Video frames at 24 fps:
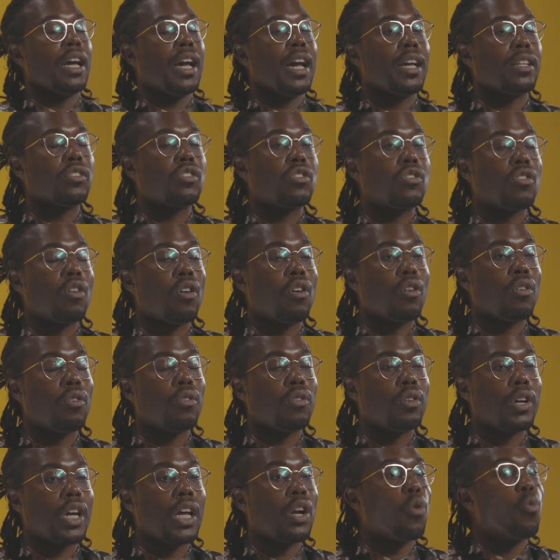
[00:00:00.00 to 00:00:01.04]
And
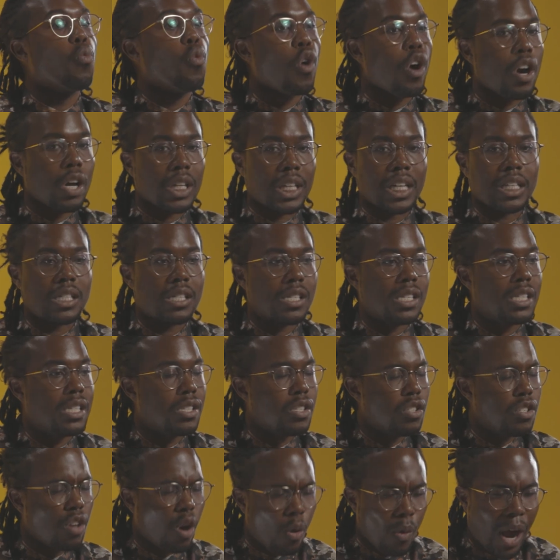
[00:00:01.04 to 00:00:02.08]
so in a world that's
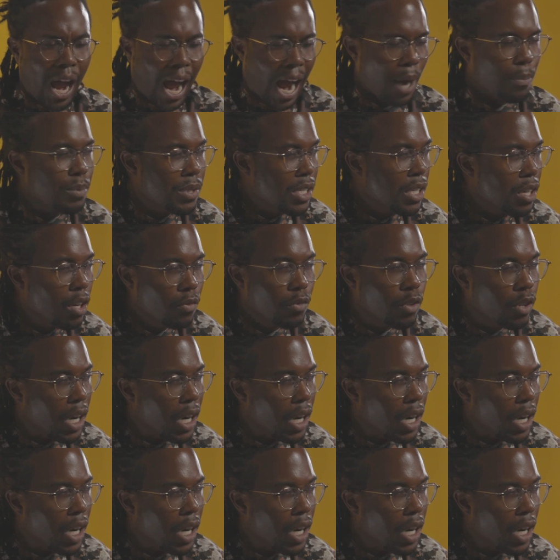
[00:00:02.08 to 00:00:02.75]
so absent of